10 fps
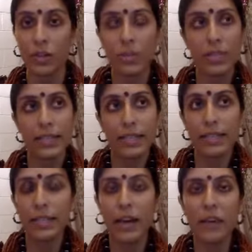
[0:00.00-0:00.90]
because I
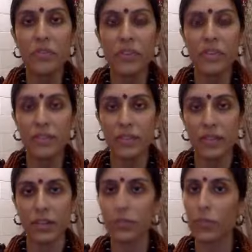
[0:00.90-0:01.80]
didn't have any
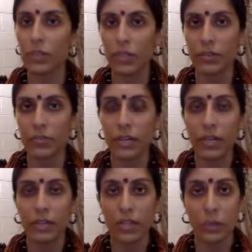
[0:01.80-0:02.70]
desire for a life
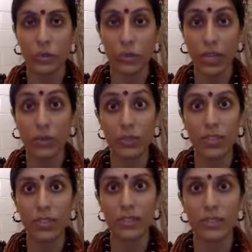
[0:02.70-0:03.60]
that was without
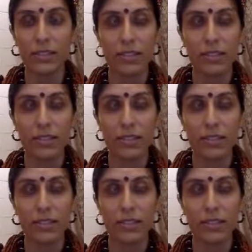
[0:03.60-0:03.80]
dance.